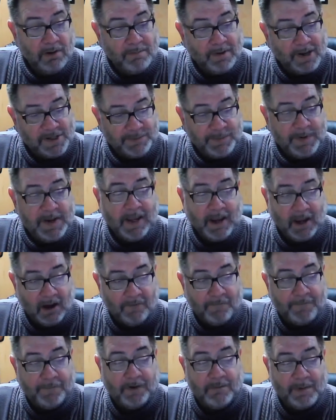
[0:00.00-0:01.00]
We must be
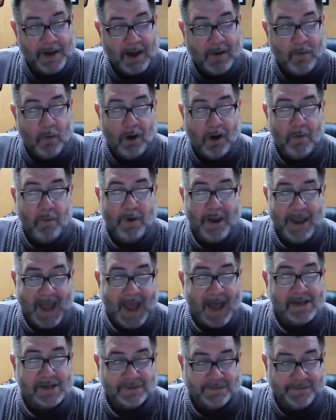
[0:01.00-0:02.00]
careful about what we
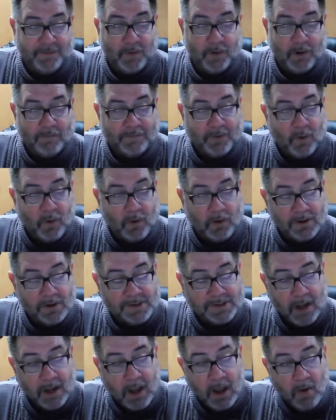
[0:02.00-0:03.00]
ask for, of
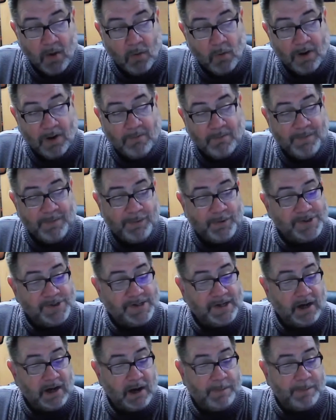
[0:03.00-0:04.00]
course. When we
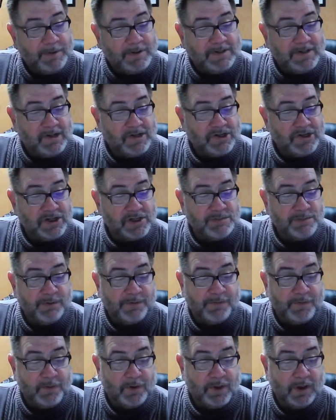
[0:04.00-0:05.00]
present our petitions
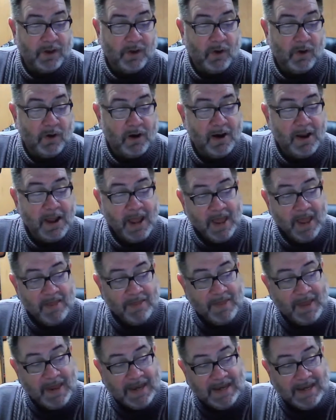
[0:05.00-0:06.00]
before the Lord,
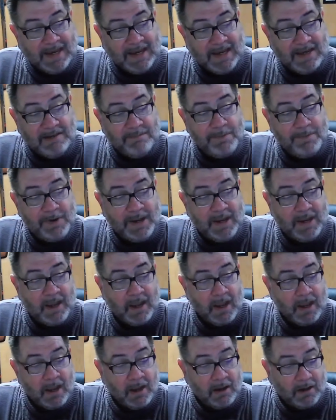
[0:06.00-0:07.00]
they need to be
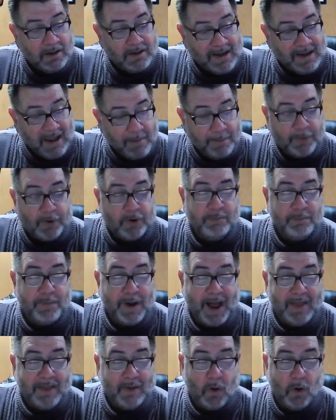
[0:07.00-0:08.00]
tempered
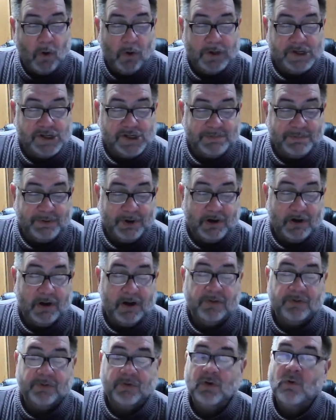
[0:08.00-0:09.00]
by the Holy
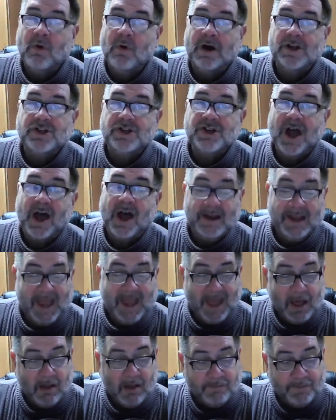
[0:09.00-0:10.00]
Spirit through what John
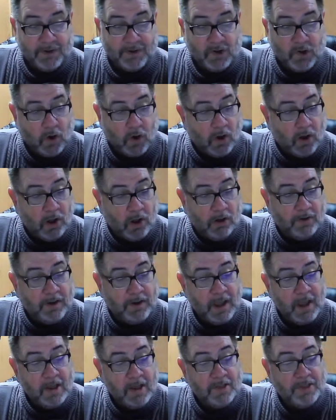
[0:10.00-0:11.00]
Calvin called
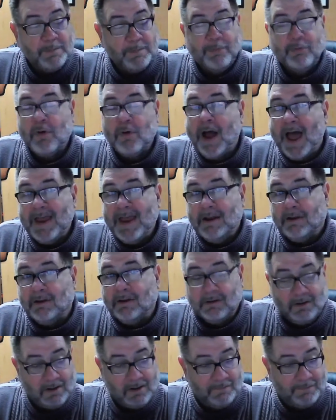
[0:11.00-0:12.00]
the
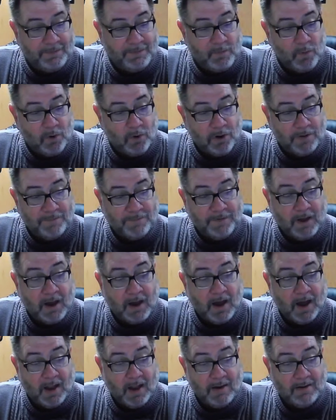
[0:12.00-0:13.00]
bridle of the Word of
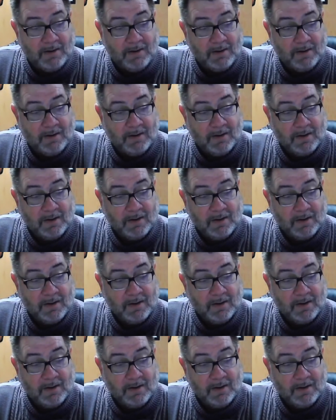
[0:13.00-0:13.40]
God.